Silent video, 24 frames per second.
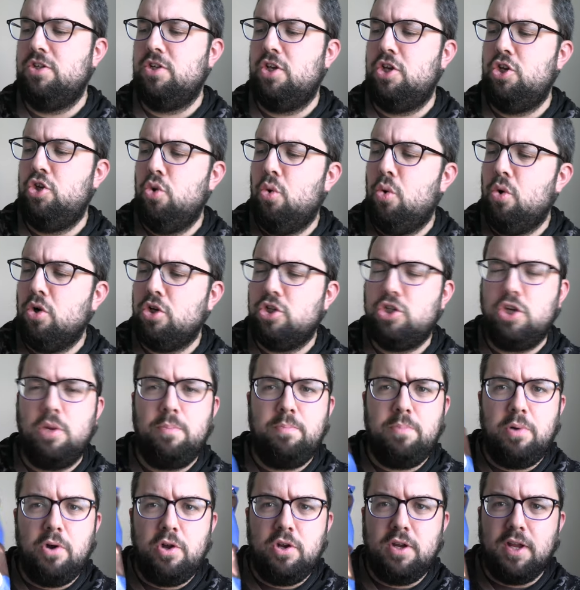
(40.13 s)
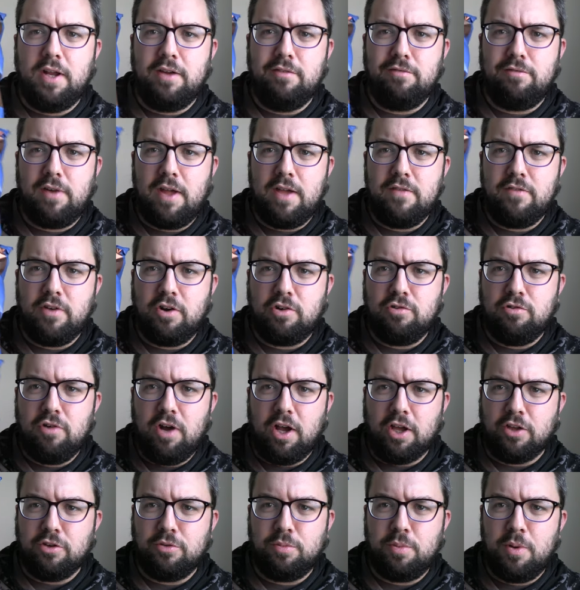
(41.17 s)
is a Yorkshire pudding flavour
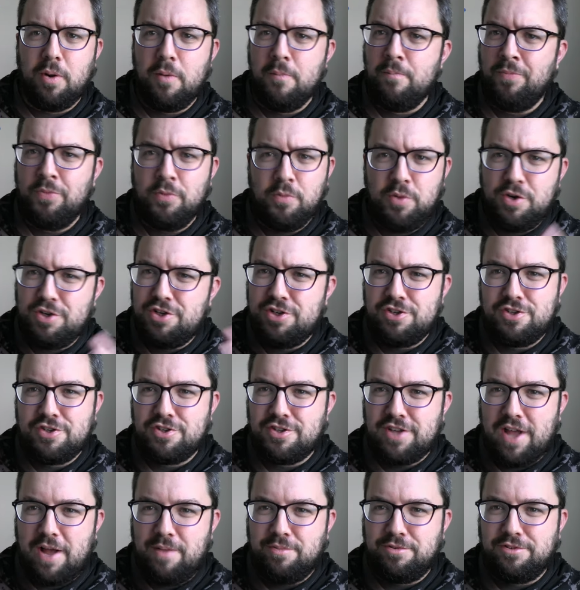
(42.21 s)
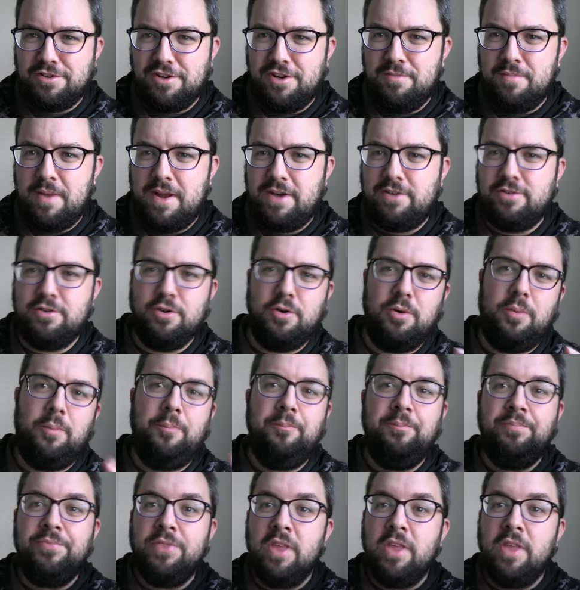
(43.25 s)
crisp which is just absolutely mental